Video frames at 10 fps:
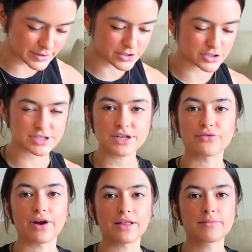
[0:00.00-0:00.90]
be interested
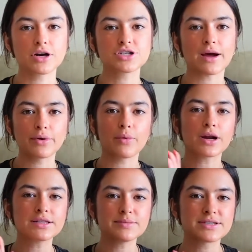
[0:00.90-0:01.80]
in Rella merch? I would
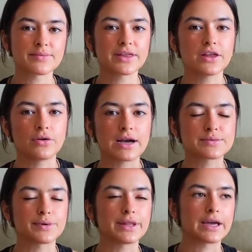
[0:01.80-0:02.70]
want it to be something that you guys
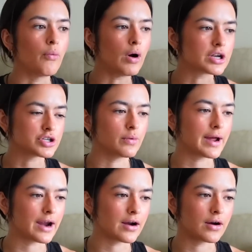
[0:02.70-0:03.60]
would like want to
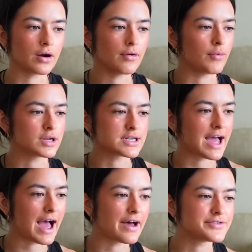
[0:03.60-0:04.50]
wear or want to
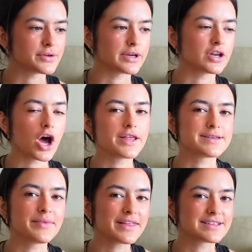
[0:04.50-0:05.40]
have. So like not
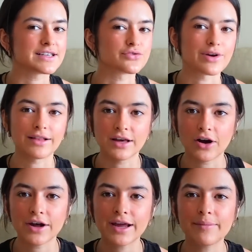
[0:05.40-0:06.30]
something that says Rella
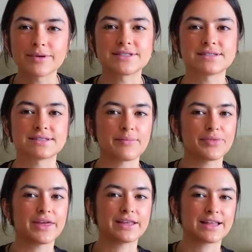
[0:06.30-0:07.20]
on it, but
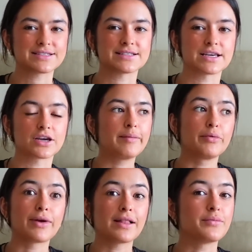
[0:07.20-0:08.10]
something that says like
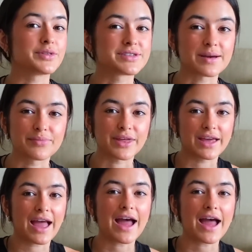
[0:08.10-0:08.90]
maybe Rella with something